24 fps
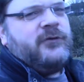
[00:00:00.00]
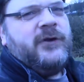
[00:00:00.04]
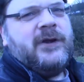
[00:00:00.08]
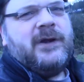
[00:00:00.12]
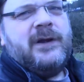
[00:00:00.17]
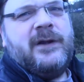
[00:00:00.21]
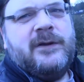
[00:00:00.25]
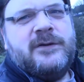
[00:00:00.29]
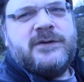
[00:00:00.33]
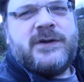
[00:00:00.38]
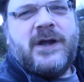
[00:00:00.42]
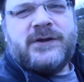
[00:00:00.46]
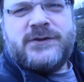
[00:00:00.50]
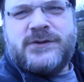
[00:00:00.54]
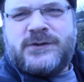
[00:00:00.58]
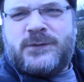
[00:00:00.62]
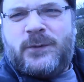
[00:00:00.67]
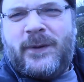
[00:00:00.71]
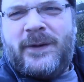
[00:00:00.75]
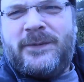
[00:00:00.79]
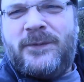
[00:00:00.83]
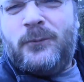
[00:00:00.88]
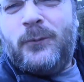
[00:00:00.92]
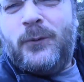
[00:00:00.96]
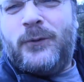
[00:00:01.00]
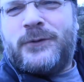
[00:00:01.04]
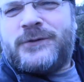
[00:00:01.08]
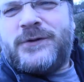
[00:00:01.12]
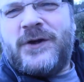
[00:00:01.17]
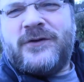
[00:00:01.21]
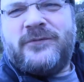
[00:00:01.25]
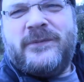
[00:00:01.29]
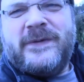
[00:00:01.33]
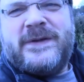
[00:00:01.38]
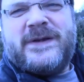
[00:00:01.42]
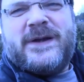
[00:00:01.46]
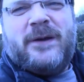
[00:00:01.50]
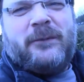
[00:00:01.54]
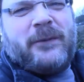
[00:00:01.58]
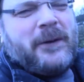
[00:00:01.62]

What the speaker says: you lose, I just wiped the water off my top